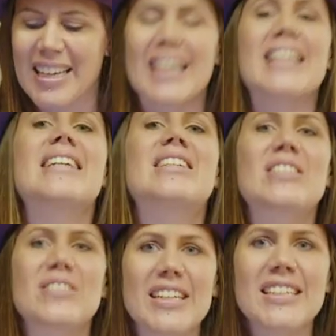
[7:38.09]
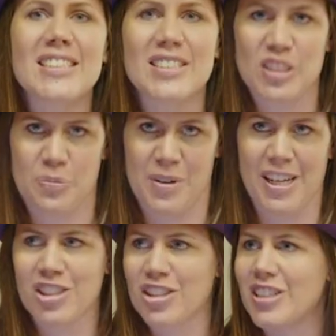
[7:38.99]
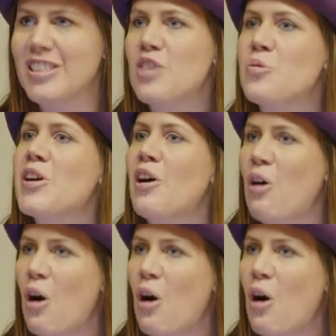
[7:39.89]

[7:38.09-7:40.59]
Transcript: It increases the pressure that we are